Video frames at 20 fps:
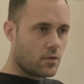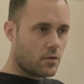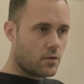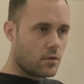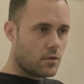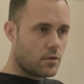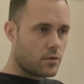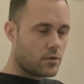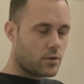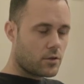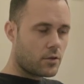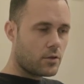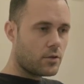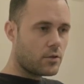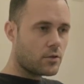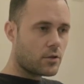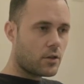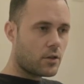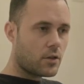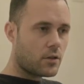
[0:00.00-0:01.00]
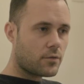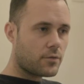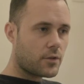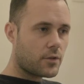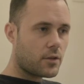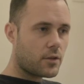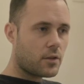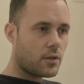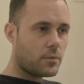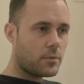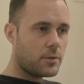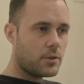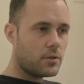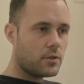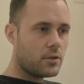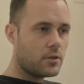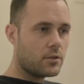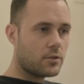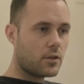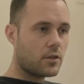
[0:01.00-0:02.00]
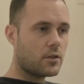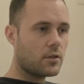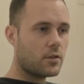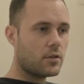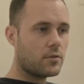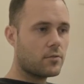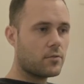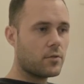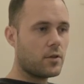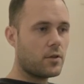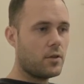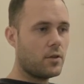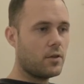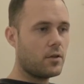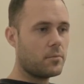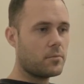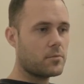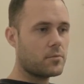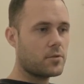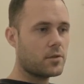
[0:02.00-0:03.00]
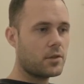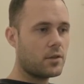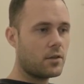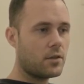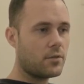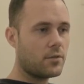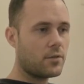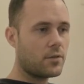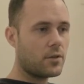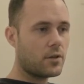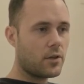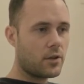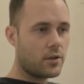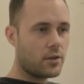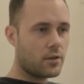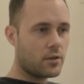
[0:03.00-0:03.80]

So it looks kind of fun. I'm into these kind of sci-fi